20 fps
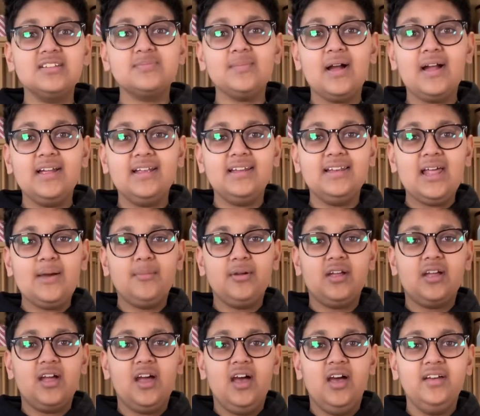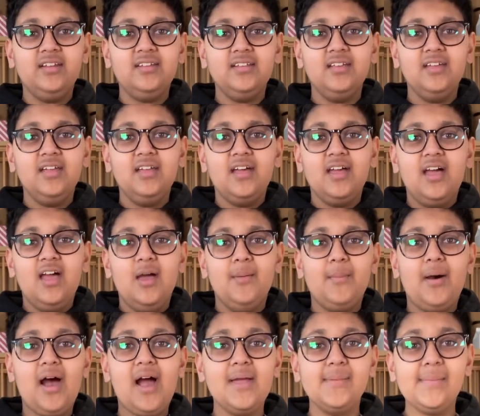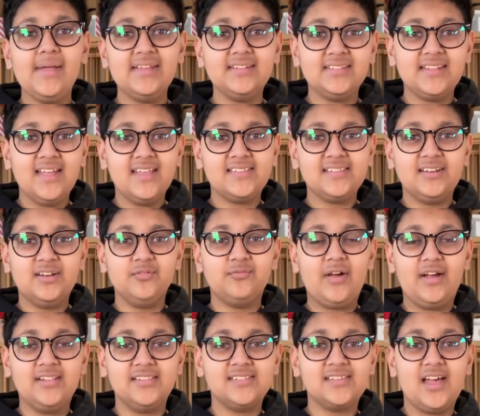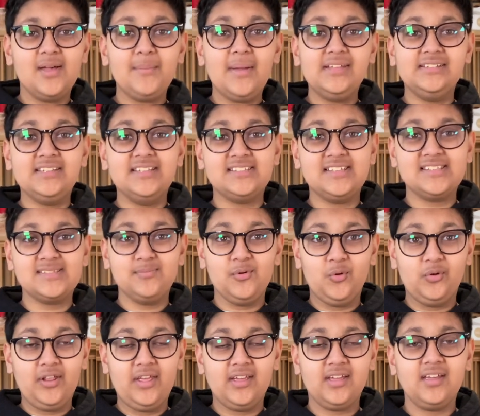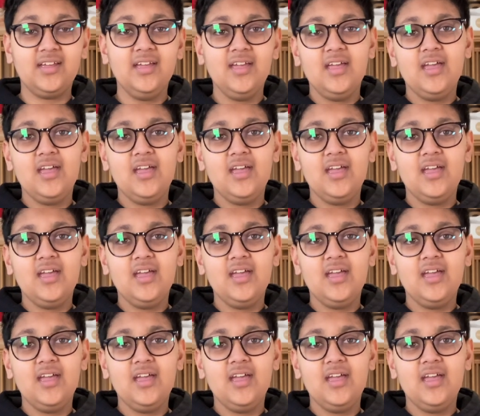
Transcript: my lemon curd. I made this in advance. I made this morning.